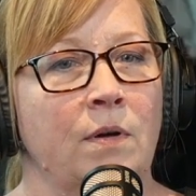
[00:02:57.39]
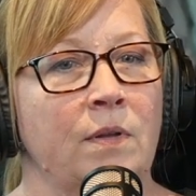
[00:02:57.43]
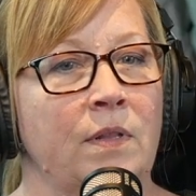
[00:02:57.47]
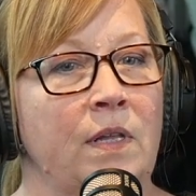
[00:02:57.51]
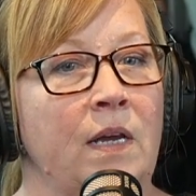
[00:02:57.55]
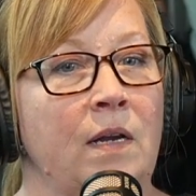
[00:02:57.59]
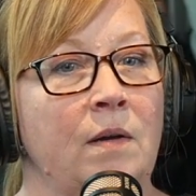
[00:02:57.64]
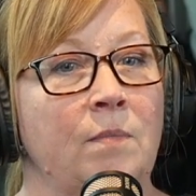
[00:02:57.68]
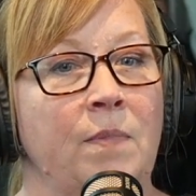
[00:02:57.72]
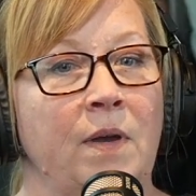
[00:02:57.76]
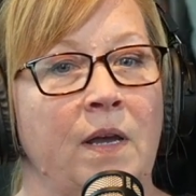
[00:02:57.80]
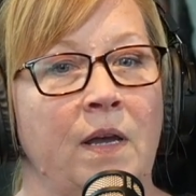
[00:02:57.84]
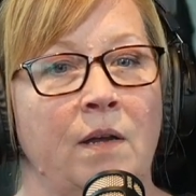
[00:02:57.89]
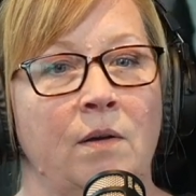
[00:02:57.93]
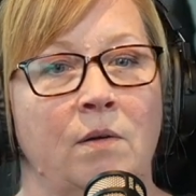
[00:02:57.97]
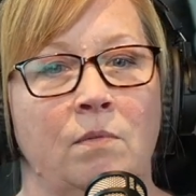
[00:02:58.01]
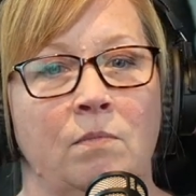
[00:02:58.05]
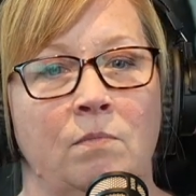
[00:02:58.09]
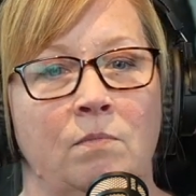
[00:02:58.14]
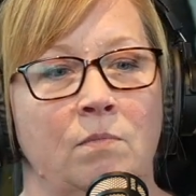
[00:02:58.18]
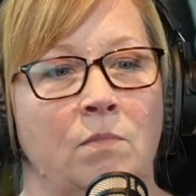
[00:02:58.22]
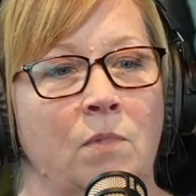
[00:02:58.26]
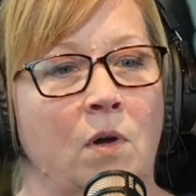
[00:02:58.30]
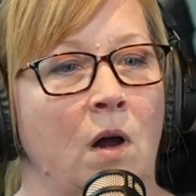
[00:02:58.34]
had
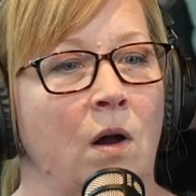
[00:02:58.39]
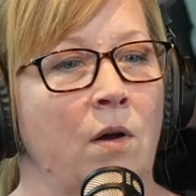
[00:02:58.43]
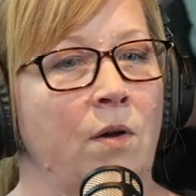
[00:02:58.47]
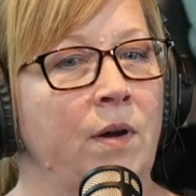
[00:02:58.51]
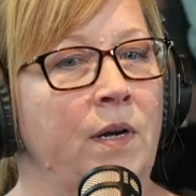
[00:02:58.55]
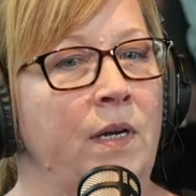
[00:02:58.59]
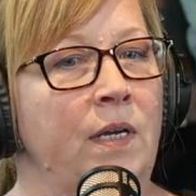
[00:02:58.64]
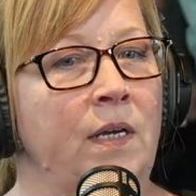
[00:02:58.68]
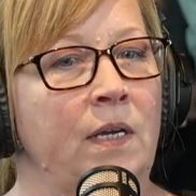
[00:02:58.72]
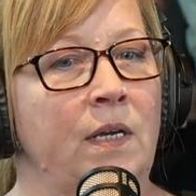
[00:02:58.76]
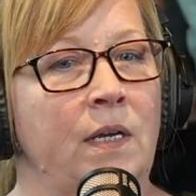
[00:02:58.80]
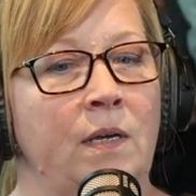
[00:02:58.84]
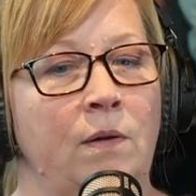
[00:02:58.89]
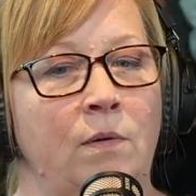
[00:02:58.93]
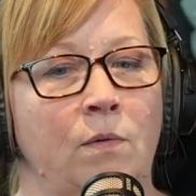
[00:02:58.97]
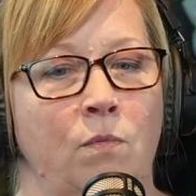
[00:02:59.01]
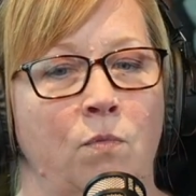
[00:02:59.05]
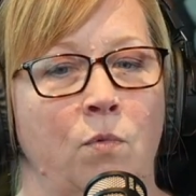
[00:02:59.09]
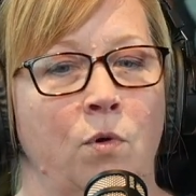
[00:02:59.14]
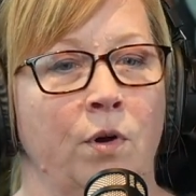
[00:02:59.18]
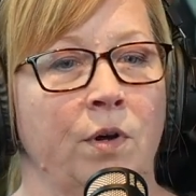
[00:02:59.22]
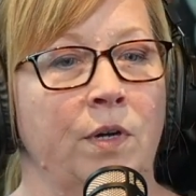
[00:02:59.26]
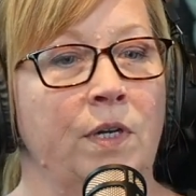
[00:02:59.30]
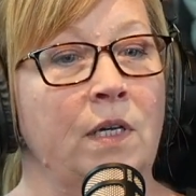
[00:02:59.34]
been already
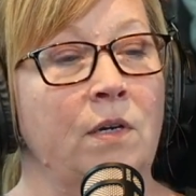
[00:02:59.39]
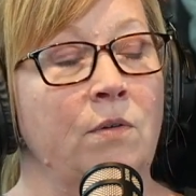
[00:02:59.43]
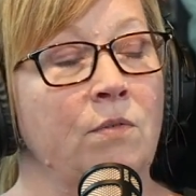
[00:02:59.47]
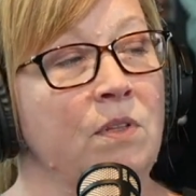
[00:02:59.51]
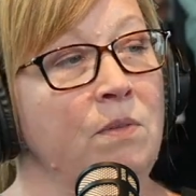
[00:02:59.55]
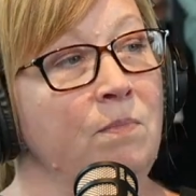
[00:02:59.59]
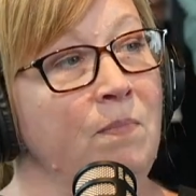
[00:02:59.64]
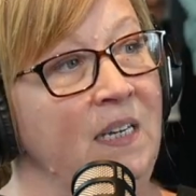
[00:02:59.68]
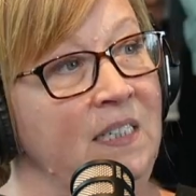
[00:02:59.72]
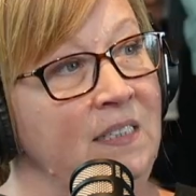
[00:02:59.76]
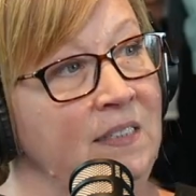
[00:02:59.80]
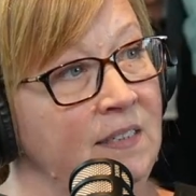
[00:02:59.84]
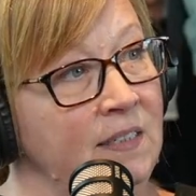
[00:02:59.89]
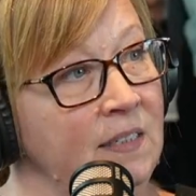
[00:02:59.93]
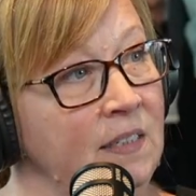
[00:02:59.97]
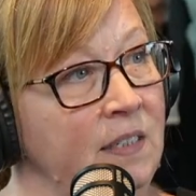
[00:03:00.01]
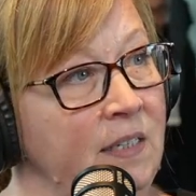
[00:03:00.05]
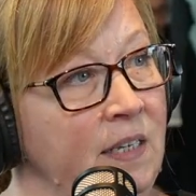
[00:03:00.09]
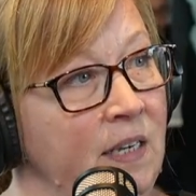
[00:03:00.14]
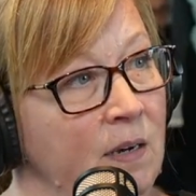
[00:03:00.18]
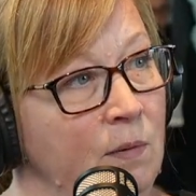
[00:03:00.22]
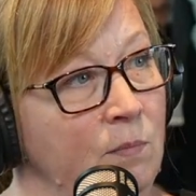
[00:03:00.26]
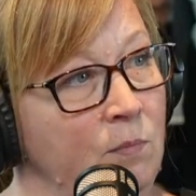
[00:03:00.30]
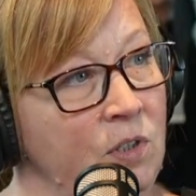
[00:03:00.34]
working with
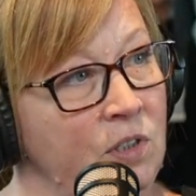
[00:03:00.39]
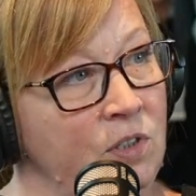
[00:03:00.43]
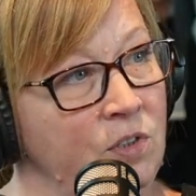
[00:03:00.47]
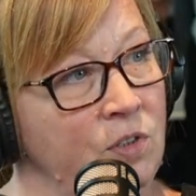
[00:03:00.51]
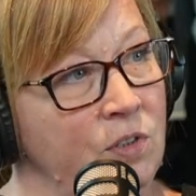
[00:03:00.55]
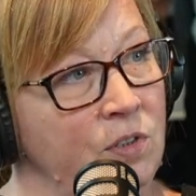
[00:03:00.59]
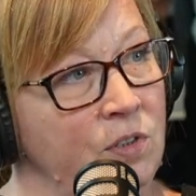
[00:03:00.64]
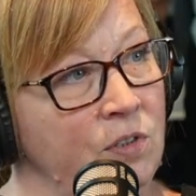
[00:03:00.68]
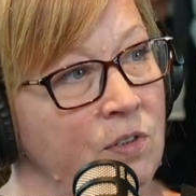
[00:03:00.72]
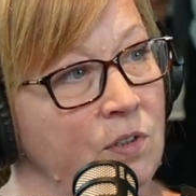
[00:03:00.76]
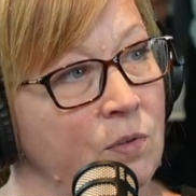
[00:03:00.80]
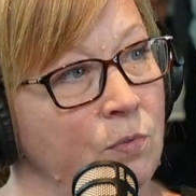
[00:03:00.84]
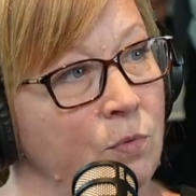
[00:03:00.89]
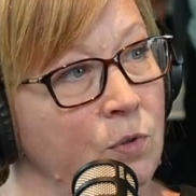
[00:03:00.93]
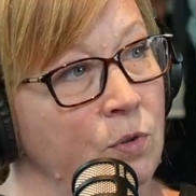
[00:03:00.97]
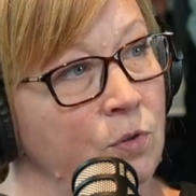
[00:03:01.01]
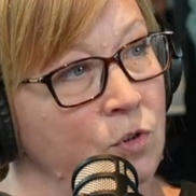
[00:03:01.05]
mycelium, which is the root